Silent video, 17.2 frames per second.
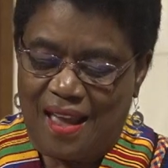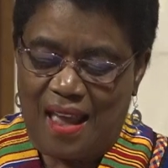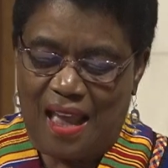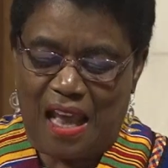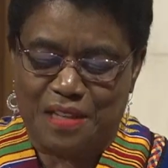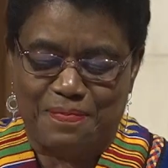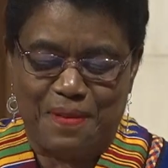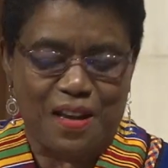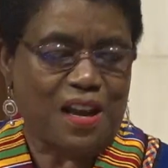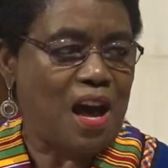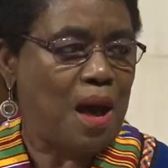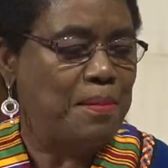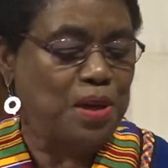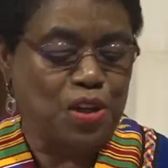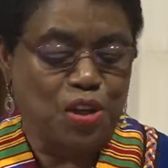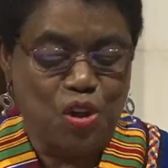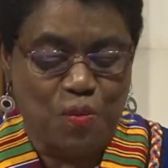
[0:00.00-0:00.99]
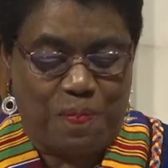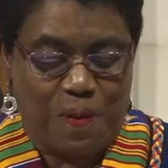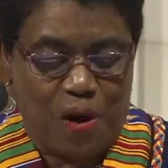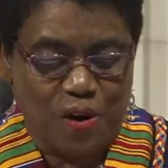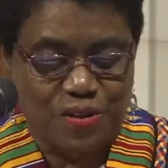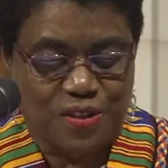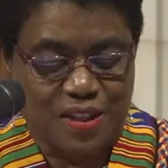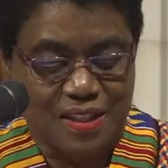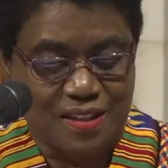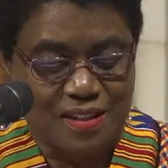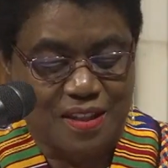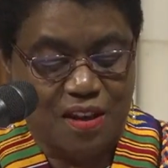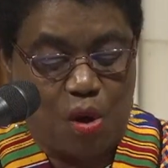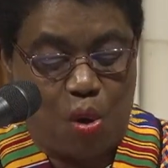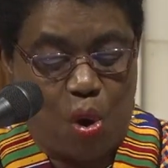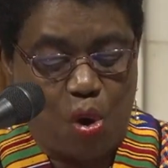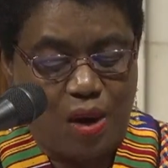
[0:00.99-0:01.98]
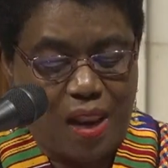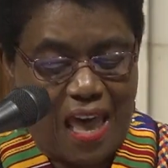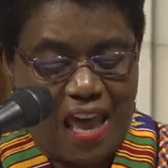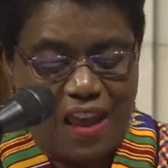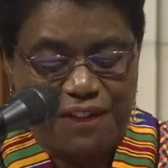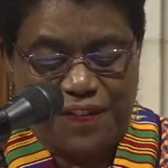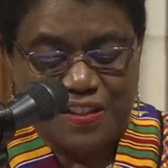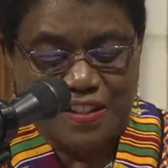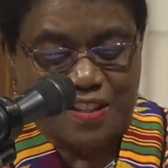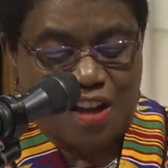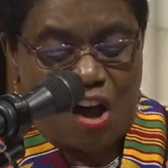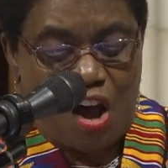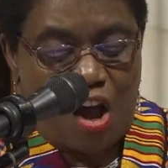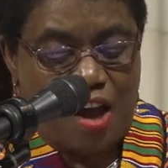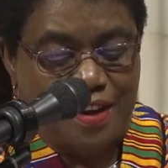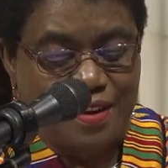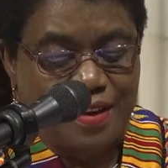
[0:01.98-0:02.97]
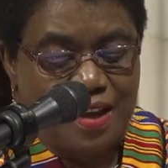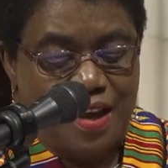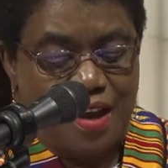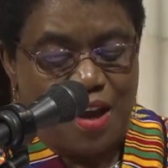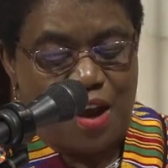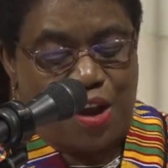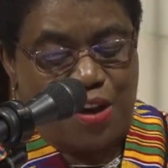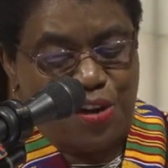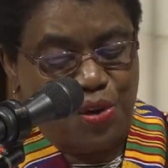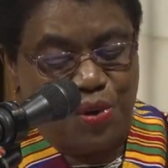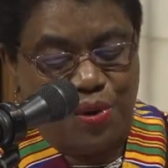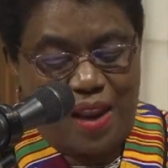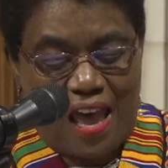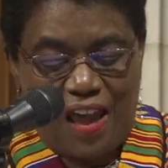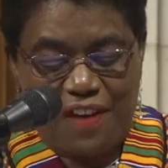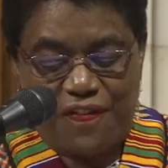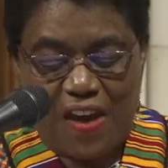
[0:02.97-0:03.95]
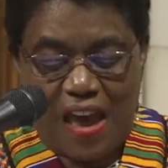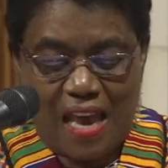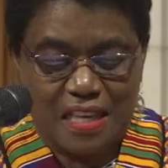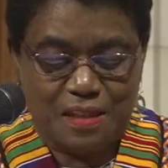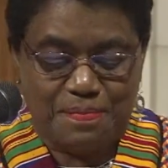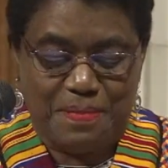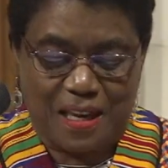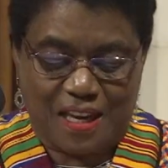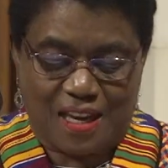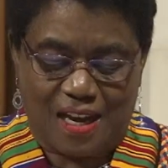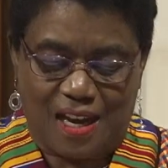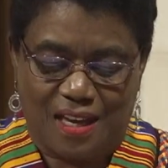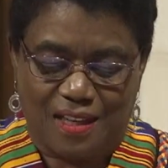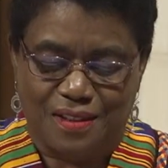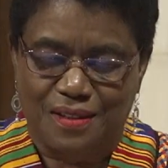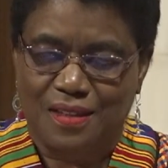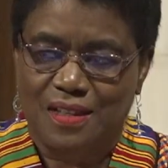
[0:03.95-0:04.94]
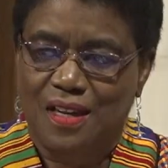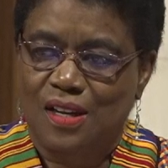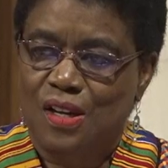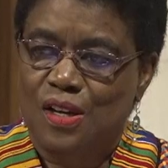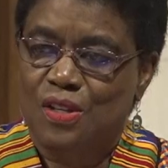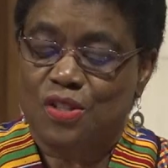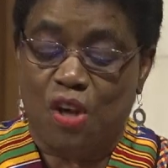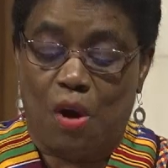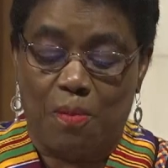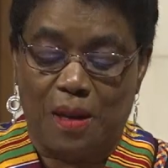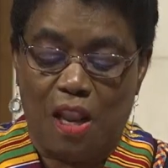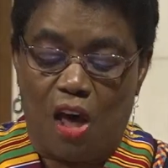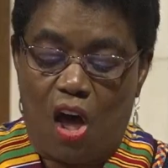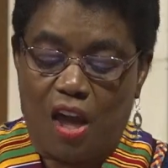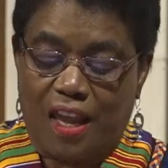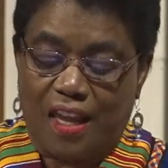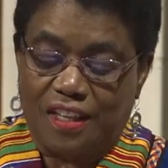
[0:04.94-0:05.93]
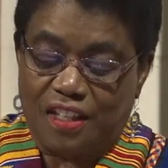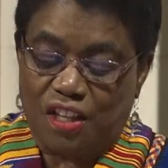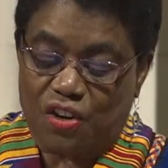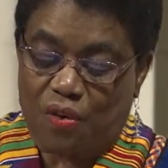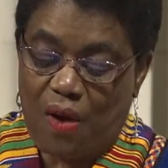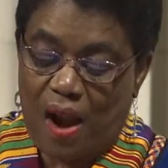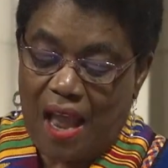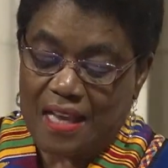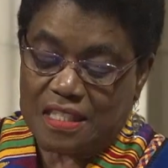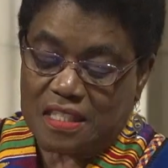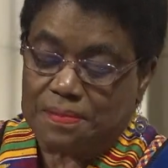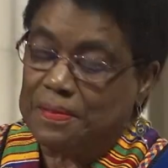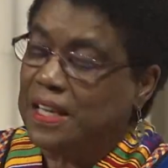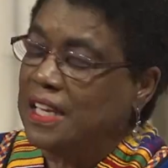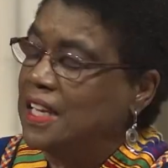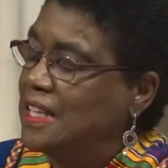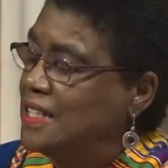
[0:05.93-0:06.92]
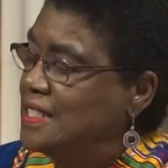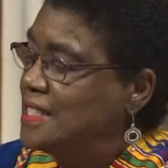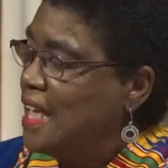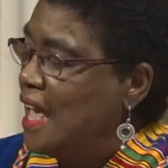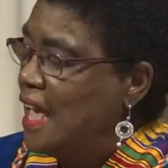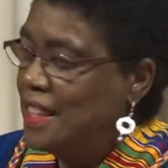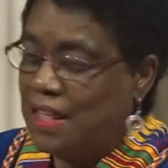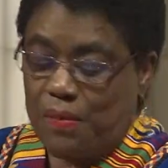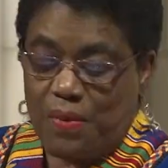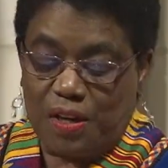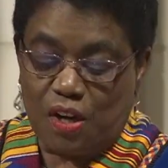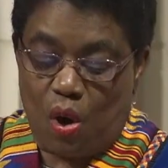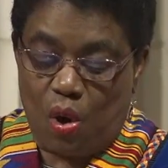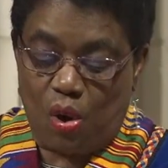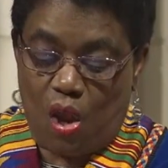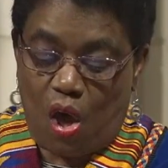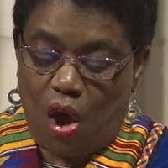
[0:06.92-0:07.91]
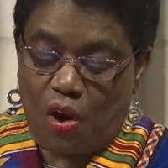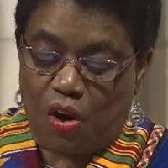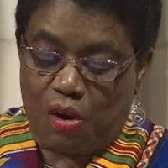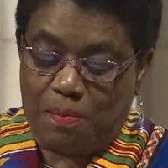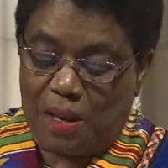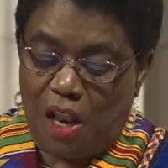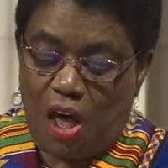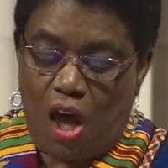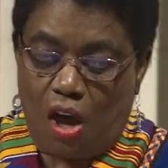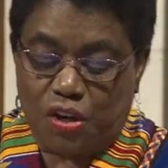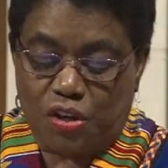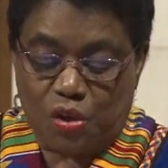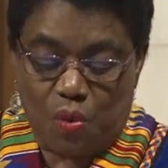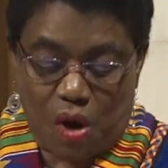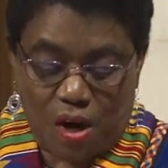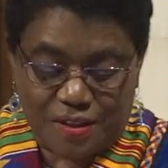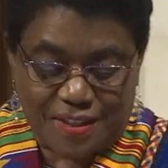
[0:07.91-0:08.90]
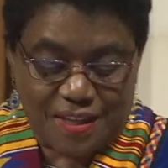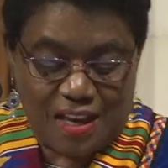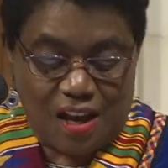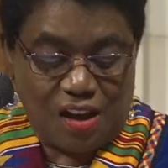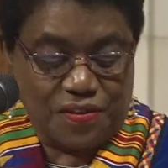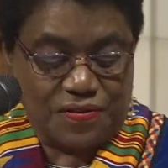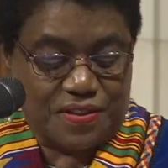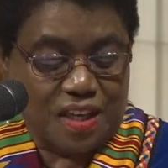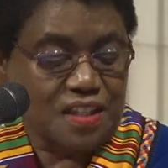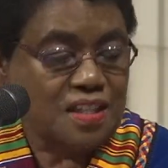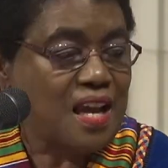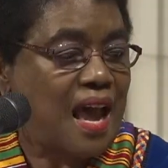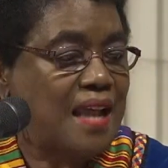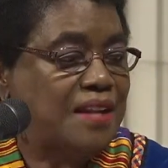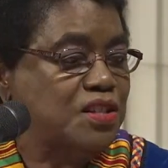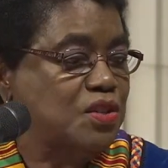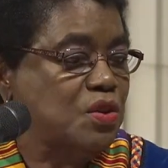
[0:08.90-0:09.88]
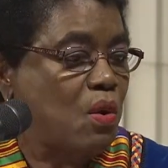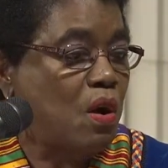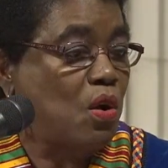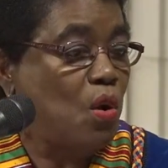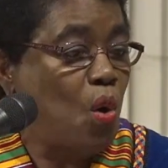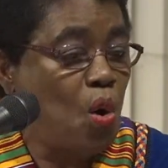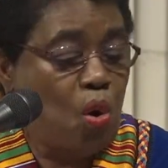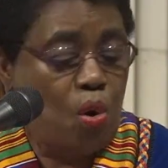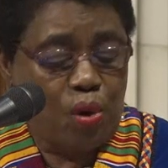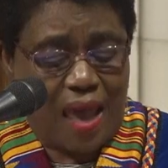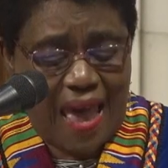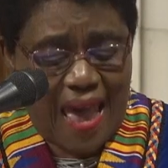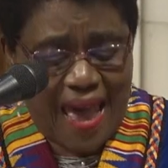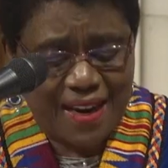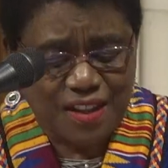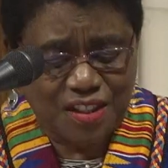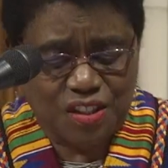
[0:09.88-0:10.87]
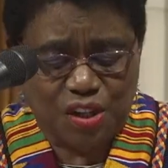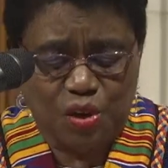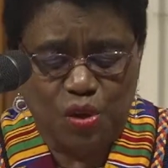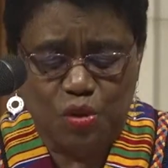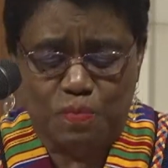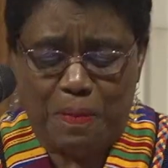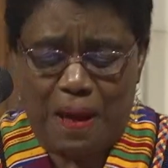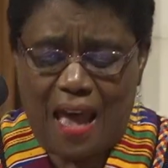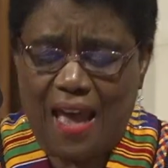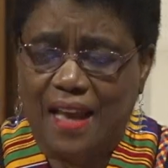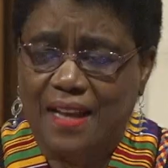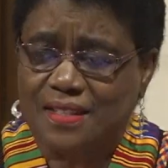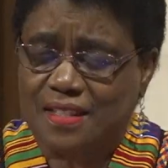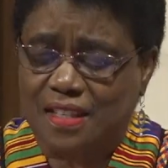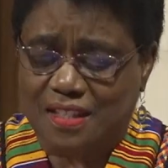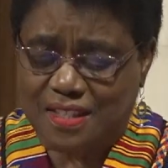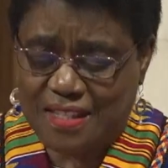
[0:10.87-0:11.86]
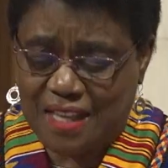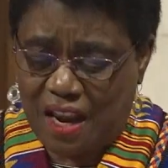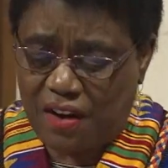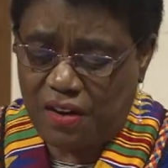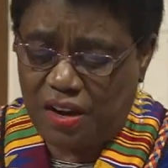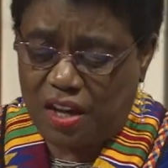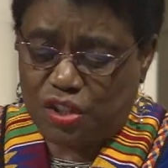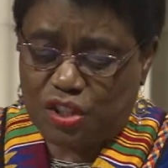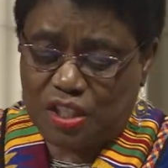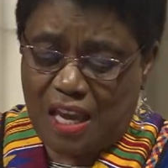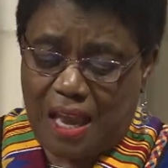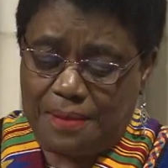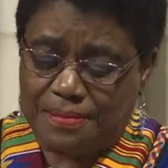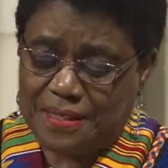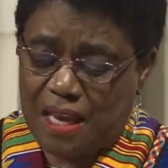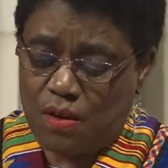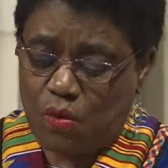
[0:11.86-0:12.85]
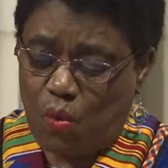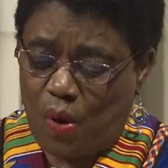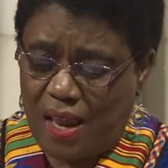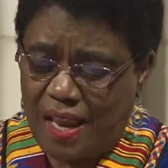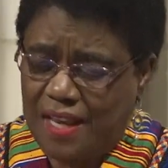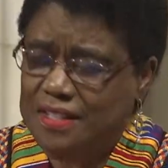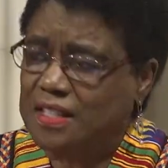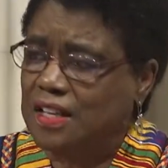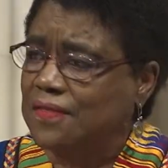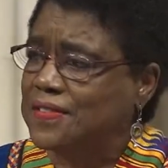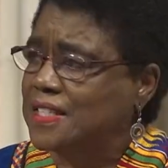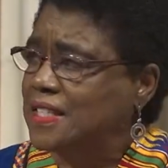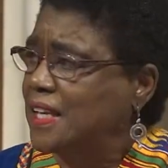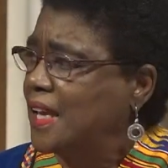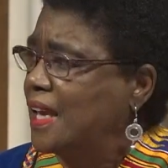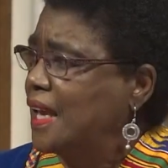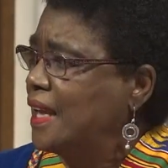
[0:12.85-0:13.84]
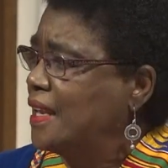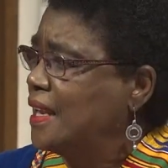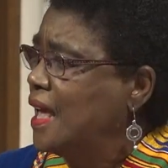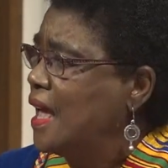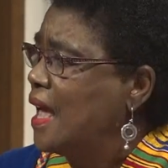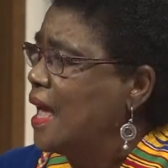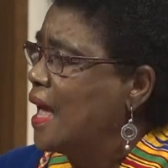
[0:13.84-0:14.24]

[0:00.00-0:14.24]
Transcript: has become a new person. The old life is gone, a new life has begun. So, belonging to Christ means that we no longer belong to ourselves, attached to our old attitudes, biases, stereotypes, and ways of seeing